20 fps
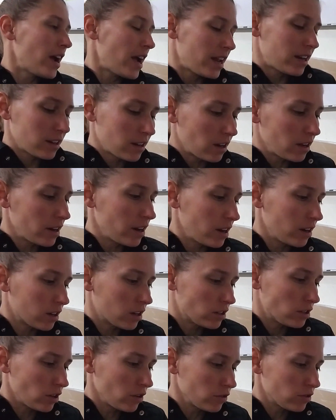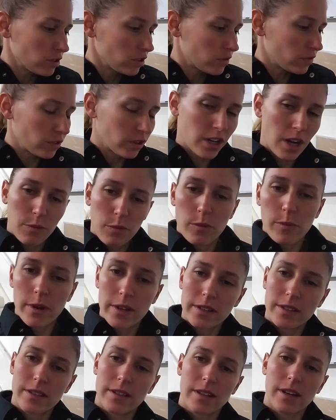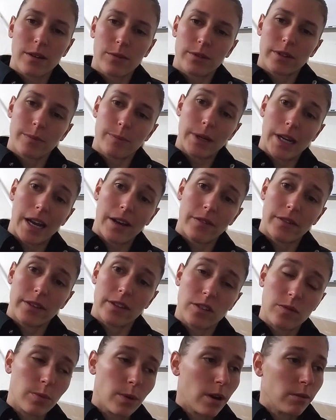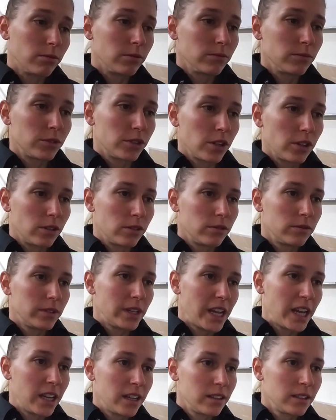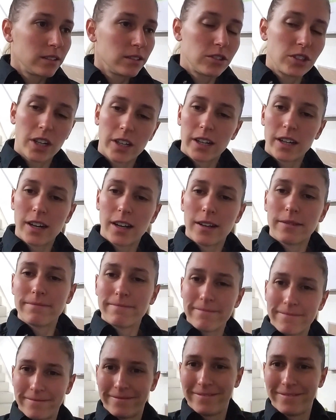I hadn't gone out of ketosis for a couple months, then I wouldn't be having this problem, so, yeah, suck it up.